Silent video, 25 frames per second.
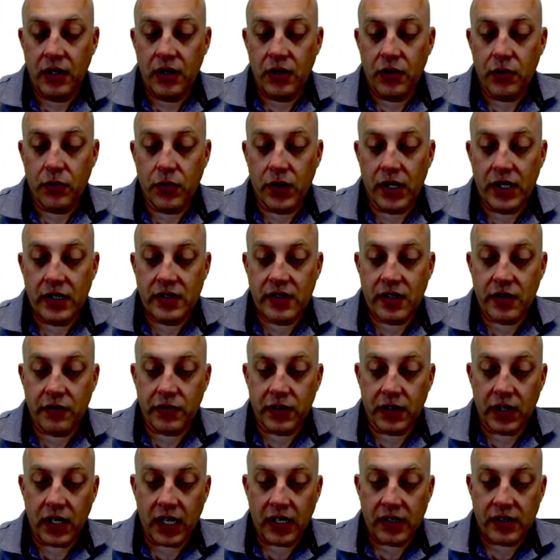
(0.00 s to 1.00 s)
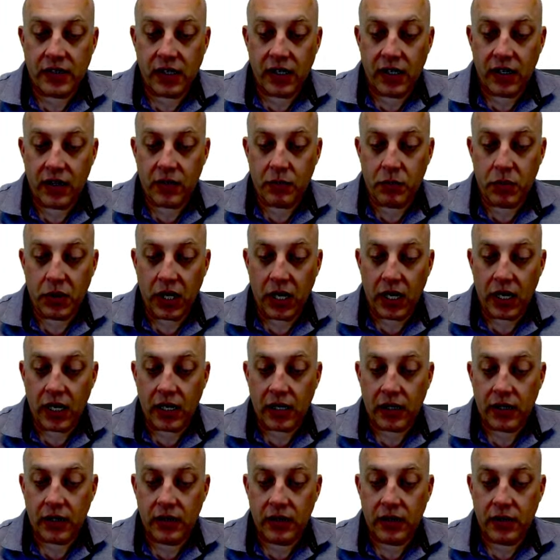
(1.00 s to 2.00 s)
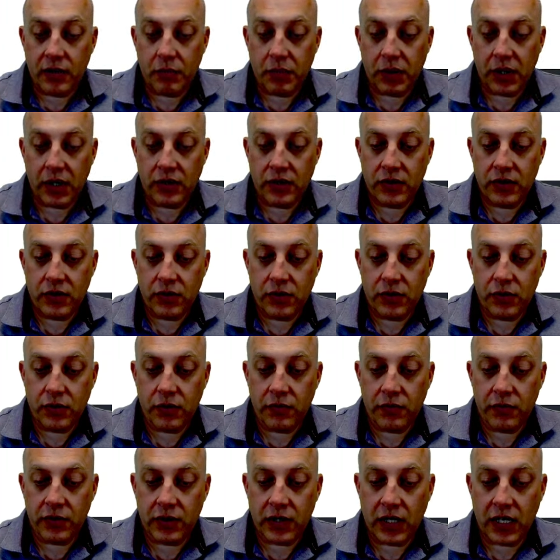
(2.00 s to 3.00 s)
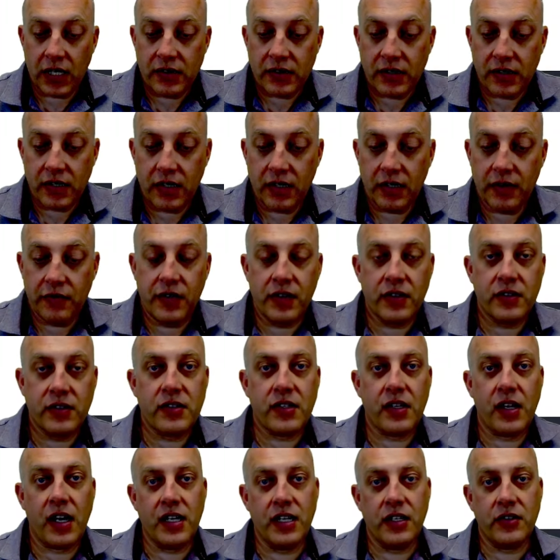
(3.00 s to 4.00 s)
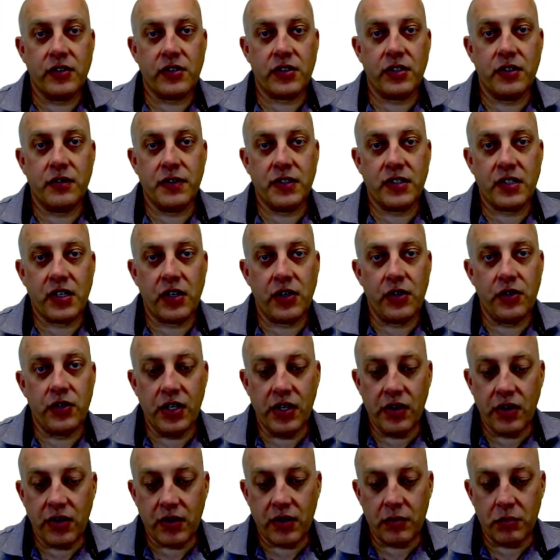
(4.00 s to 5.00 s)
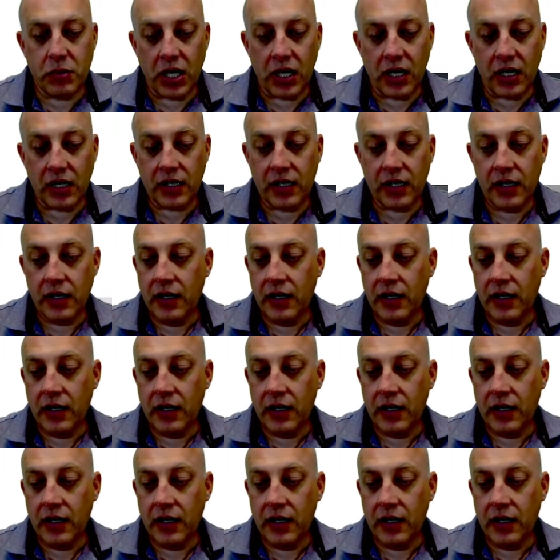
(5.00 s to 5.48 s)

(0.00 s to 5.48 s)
what is the velocity of the block compared to the velocity of the sliding surface underneath the block?